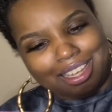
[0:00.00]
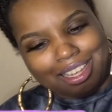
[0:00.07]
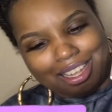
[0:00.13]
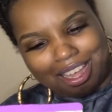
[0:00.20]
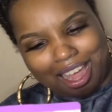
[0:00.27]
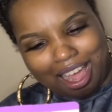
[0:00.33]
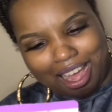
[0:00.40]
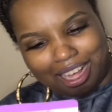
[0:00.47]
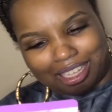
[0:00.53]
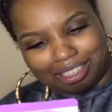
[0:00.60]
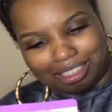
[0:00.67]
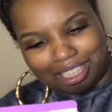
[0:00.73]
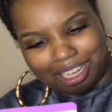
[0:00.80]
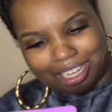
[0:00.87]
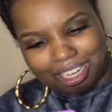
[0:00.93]
Yes,
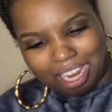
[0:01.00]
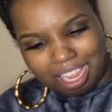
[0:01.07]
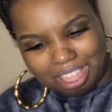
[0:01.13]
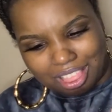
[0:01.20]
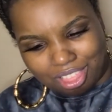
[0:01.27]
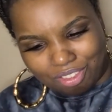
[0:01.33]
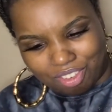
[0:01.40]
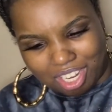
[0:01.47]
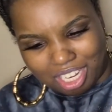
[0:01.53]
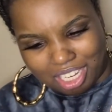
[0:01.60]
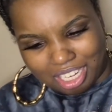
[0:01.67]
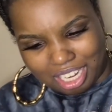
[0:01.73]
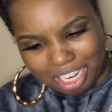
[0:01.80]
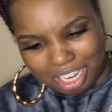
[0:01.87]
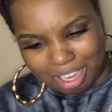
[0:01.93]
and they
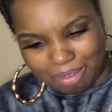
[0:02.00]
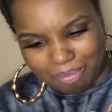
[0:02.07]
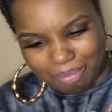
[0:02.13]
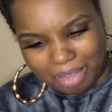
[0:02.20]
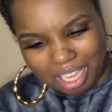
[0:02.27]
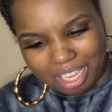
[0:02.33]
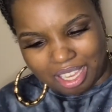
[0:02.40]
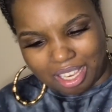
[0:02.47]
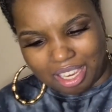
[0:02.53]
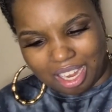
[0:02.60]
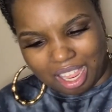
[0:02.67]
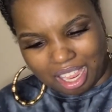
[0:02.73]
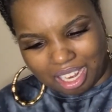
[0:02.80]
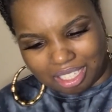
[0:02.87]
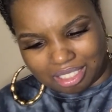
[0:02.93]
3D mink
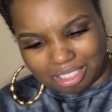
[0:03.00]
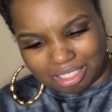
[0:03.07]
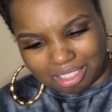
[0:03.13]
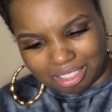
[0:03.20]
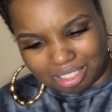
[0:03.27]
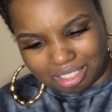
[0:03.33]
lashes.